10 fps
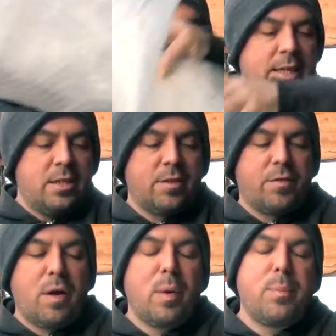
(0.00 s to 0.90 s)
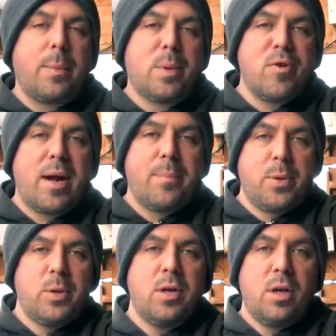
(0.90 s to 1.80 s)
layers of bubble wrap
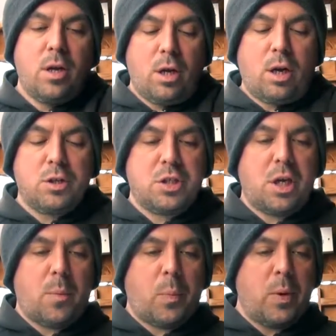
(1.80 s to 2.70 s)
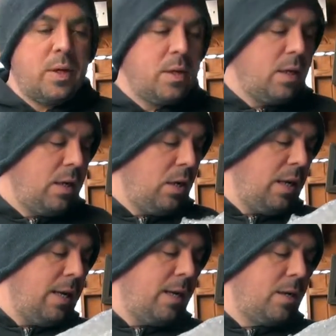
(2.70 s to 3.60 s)
on top.
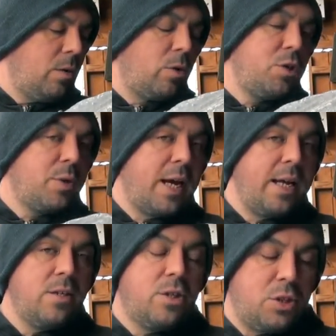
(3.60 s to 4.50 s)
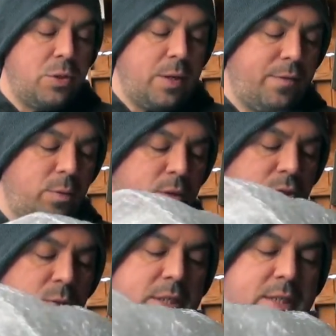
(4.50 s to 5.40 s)
What you can do if you
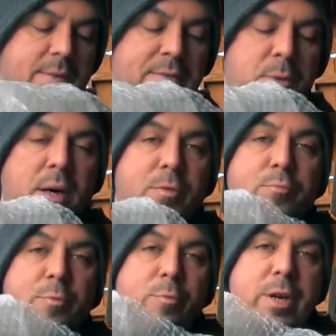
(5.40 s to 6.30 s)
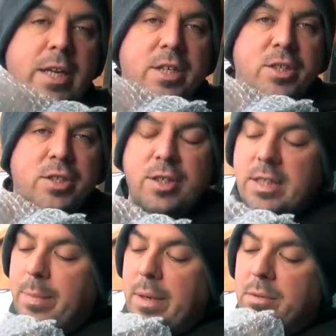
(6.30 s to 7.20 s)
want to is, if you are really
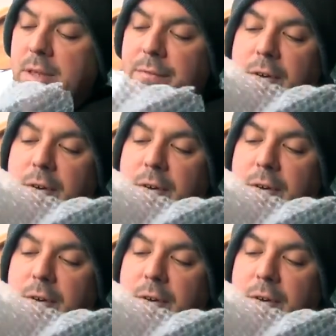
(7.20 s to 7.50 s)
concerned about the